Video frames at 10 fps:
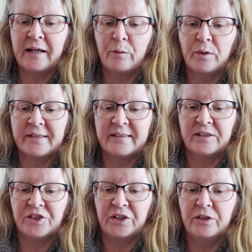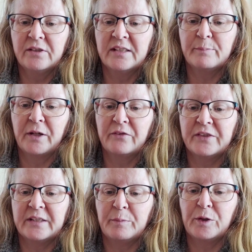out while stitching. Use this mug for
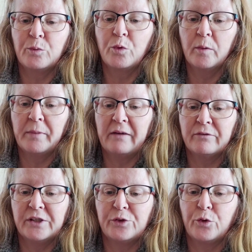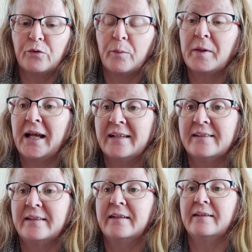sipping a warm beverage or for
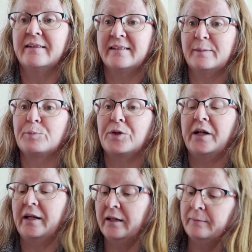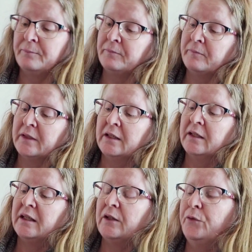planting this spring.
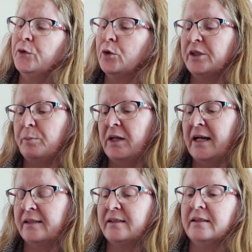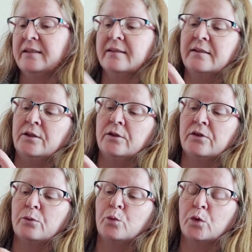If you're going to plant this,
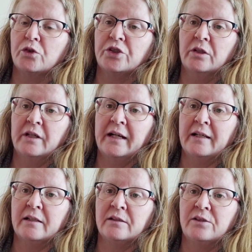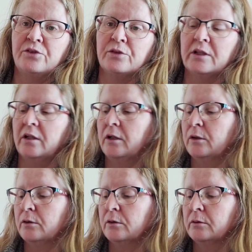use water and drill a
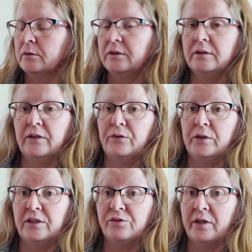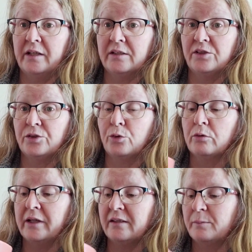hole if you need drainage,
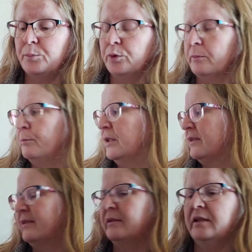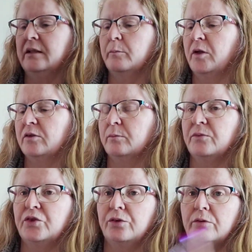or else put bits in the bottom
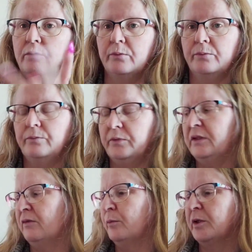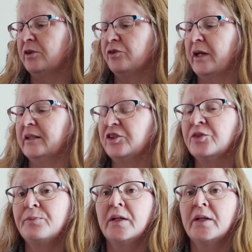to give a bit of drainage.